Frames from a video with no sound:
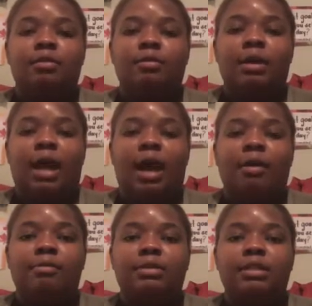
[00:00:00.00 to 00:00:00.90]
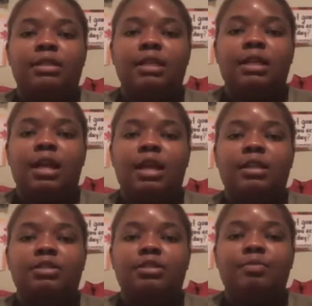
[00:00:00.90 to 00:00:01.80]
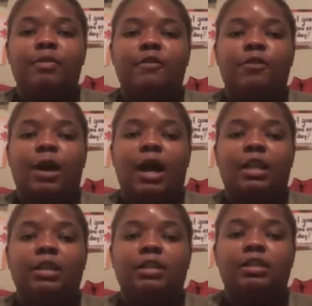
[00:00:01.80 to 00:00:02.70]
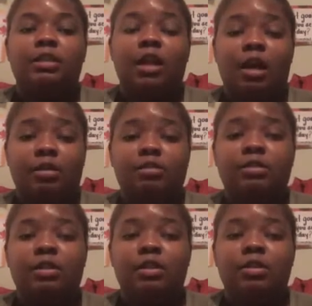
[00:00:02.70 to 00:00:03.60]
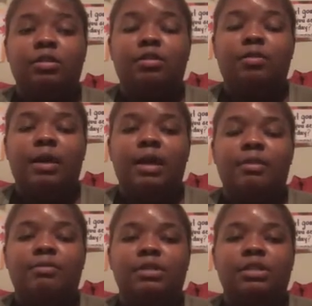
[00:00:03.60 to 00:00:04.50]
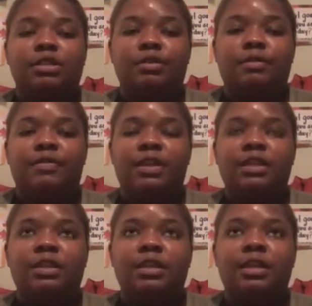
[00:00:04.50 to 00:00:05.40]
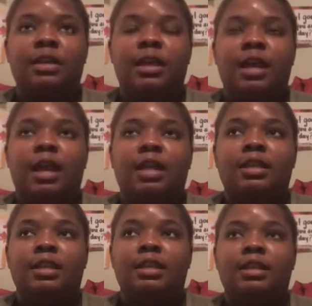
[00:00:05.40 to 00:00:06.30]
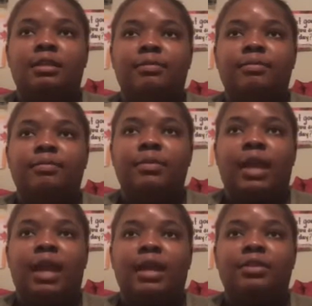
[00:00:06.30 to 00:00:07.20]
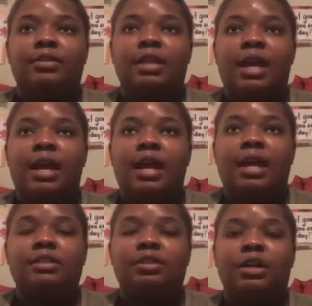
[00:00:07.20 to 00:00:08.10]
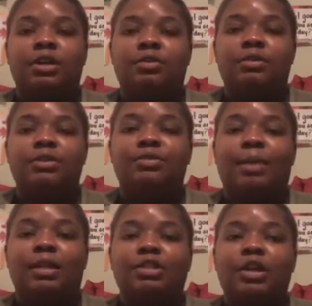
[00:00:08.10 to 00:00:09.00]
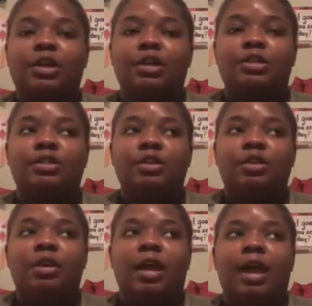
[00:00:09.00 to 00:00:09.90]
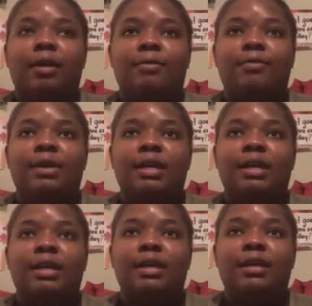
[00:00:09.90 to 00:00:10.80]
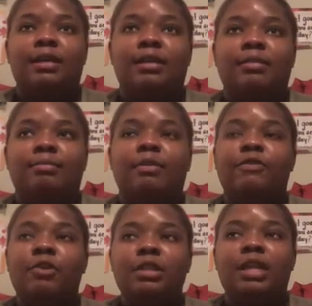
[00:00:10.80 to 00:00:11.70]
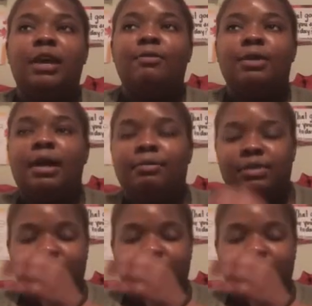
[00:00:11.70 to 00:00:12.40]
when I was a teenager, before I lost the weight, was 250. And then after that, I started going to my church. And before that, what I was